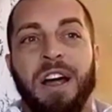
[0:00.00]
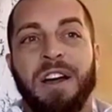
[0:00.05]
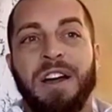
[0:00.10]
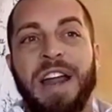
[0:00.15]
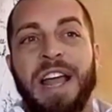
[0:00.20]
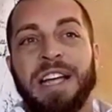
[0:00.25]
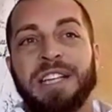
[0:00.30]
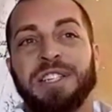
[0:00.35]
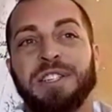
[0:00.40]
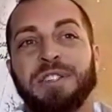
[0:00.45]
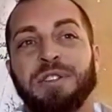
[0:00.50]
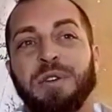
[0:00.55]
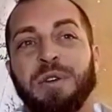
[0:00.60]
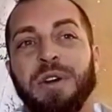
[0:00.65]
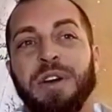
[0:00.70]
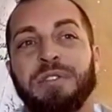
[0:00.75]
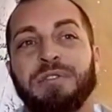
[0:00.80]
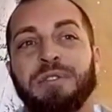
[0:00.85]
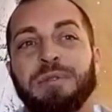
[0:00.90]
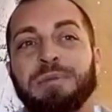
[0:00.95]
Our next
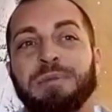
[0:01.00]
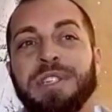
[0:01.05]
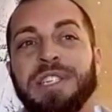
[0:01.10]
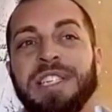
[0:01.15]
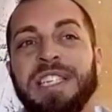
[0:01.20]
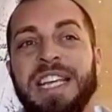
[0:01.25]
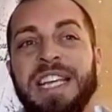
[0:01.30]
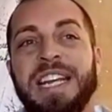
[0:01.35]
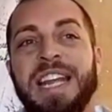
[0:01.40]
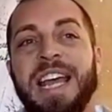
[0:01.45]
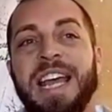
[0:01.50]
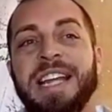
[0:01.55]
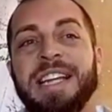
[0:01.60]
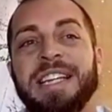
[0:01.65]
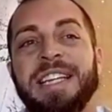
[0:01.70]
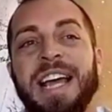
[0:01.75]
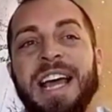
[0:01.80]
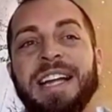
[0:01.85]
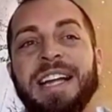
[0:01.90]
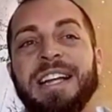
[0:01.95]
story from
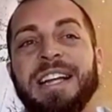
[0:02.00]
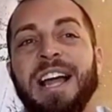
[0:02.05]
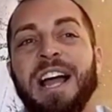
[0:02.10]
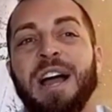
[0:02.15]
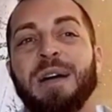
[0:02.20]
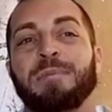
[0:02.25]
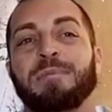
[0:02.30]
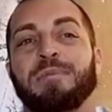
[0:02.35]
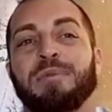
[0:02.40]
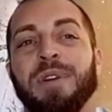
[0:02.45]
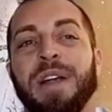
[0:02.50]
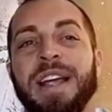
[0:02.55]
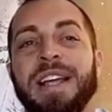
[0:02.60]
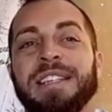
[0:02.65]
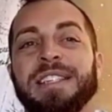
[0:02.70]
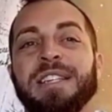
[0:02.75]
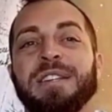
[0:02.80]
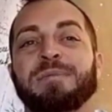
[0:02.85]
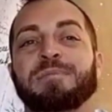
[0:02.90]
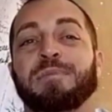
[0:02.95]
CNET.com,
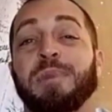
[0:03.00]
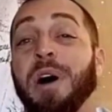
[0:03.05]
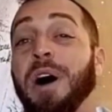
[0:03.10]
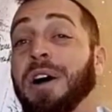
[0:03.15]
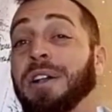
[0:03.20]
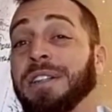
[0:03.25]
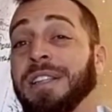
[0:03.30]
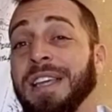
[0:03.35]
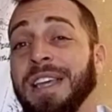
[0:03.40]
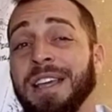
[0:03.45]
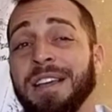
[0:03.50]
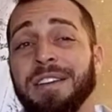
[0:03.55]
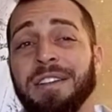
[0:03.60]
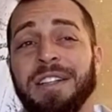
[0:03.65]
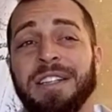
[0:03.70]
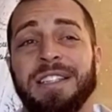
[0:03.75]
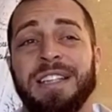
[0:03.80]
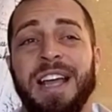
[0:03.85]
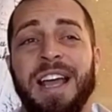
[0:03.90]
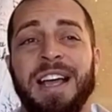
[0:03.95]
brazen bald
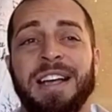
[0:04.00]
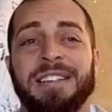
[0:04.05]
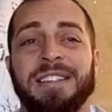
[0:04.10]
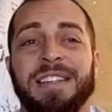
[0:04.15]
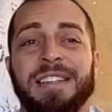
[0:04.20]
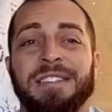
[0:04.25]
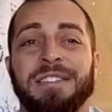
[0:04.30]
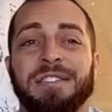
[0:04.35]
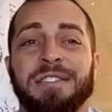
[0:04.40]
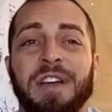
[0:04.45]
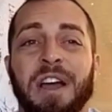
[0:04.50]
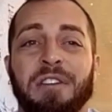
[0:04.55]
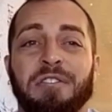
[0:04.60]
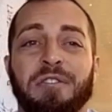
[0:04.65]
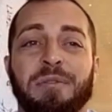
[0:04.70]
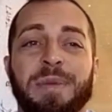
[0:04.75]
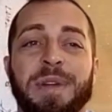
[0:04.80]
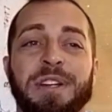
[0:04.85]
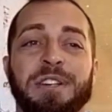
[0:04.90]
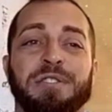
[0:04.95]
eagle attack sends
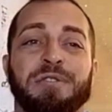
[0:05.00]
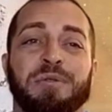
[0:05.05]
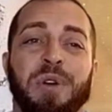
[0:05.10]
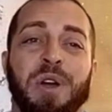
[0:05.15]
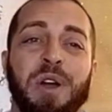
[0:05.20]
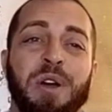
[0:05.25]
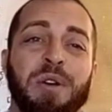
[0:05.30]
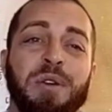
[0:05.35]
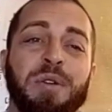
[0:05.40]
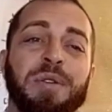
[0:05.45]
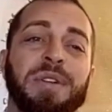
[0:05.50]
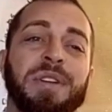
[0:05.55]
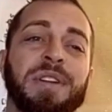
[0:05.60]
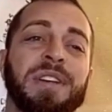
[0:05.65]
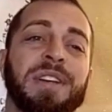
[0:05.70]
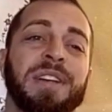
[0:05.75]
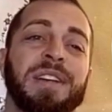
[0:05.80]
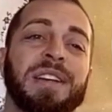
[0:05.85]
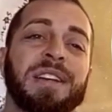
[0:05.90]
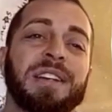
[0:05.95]
government
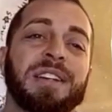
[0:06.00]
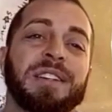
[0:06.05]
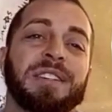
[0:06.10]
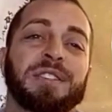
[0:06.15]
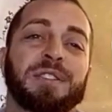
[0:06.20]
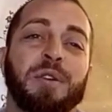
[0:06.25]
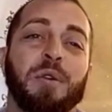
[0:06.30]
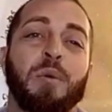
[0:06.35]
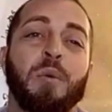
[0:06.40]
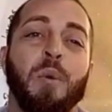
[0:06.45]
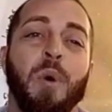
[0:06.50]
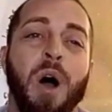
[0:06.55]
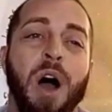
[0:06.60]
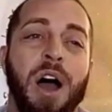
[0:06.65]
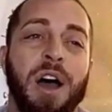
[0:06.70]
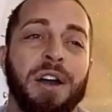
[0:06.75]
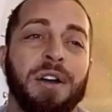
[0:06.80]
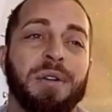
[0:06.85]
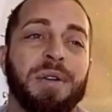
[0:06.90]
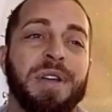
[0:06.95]
drone to
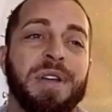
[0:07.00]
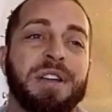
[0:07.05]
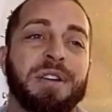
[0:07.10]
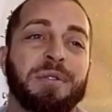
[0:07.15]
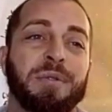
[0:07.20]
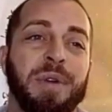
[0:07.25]
watery